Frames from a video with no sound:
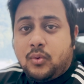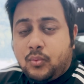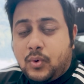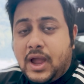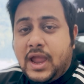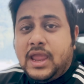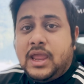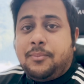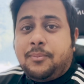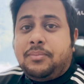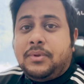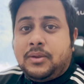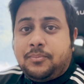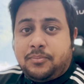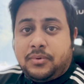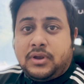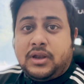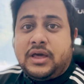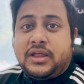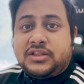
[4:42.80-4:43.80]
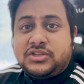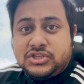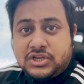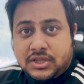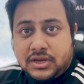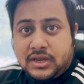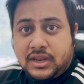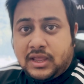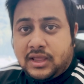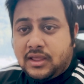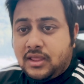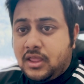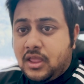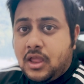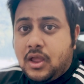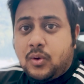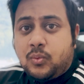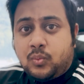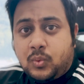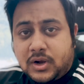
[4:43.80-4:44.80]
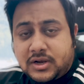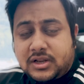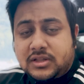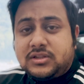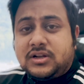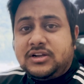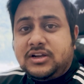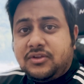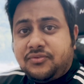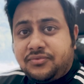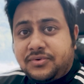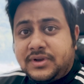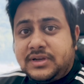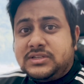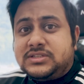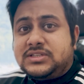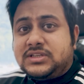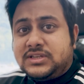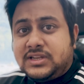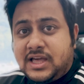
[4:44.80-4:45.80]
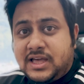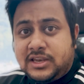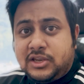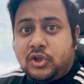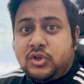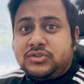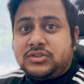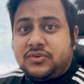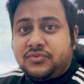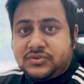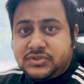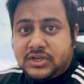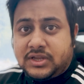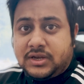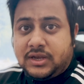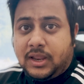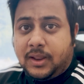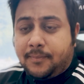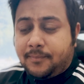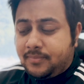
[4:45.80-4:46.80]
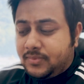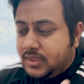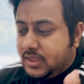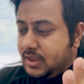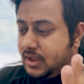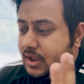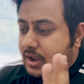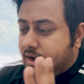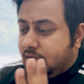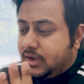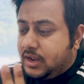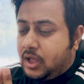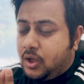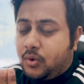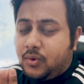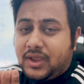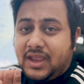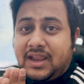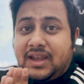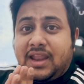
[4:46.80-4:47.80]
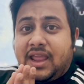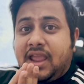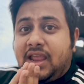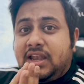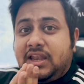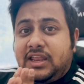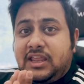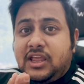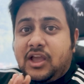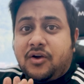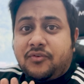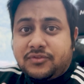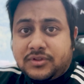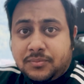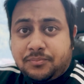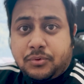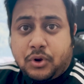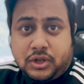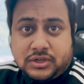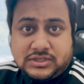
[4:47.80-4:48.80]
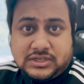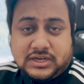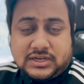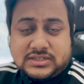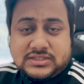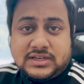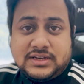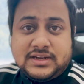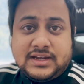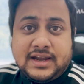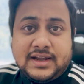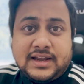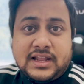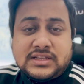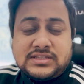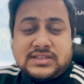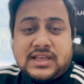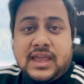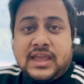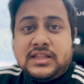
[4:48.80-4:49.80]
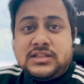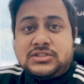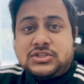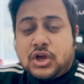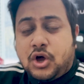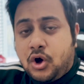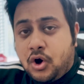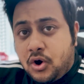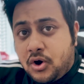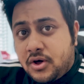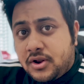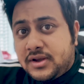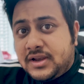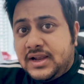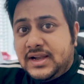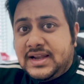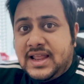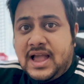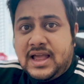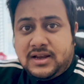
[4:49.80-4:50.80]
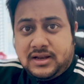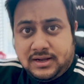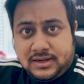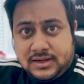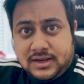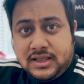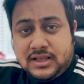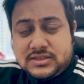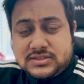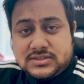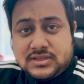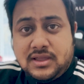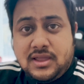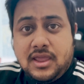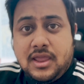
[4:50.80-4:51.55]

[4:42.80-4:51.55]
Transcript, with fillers: why people are churning what are the different scenarios of churning now, in any of the projects in data science or data analytics,